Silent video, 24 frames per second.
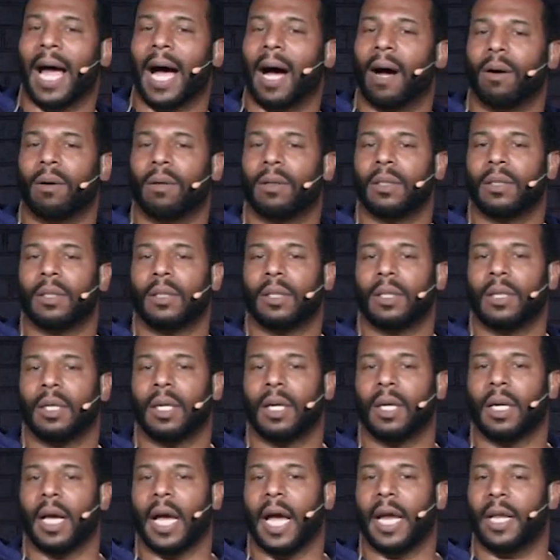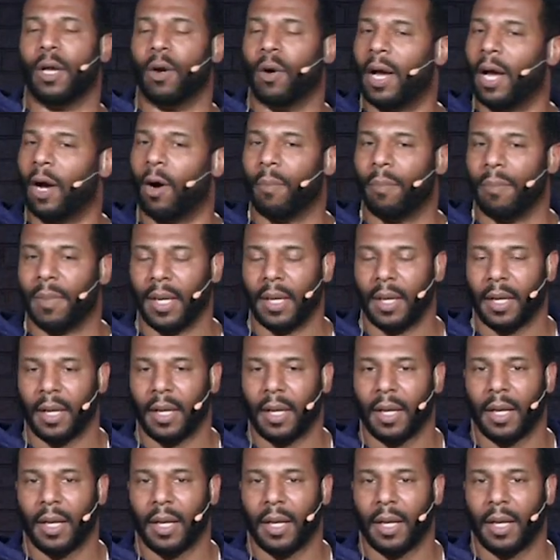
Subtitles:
out and he'll help me.